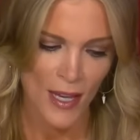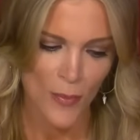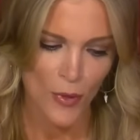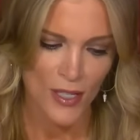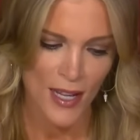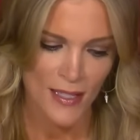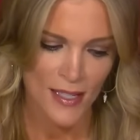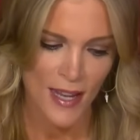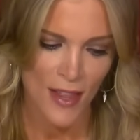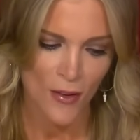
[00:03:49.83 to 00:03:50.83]
He put his hands
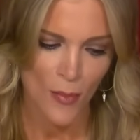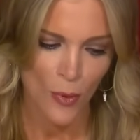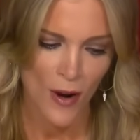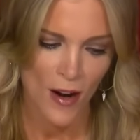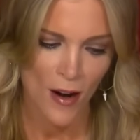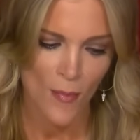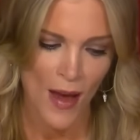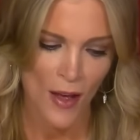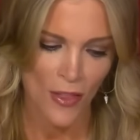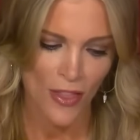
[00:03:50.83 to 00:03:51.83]
together in prayer and
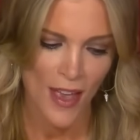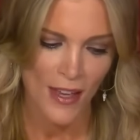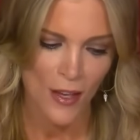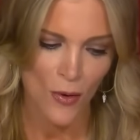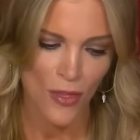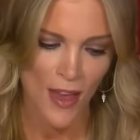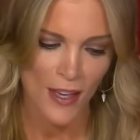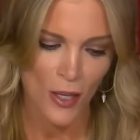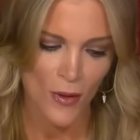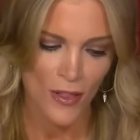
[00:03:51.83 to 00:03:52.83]
mouthed, thank you
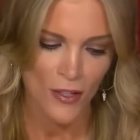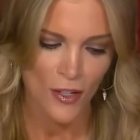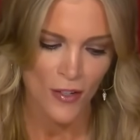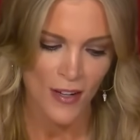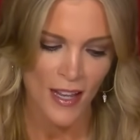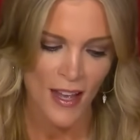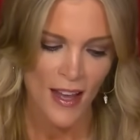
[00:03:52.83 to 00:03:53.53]
at the jury.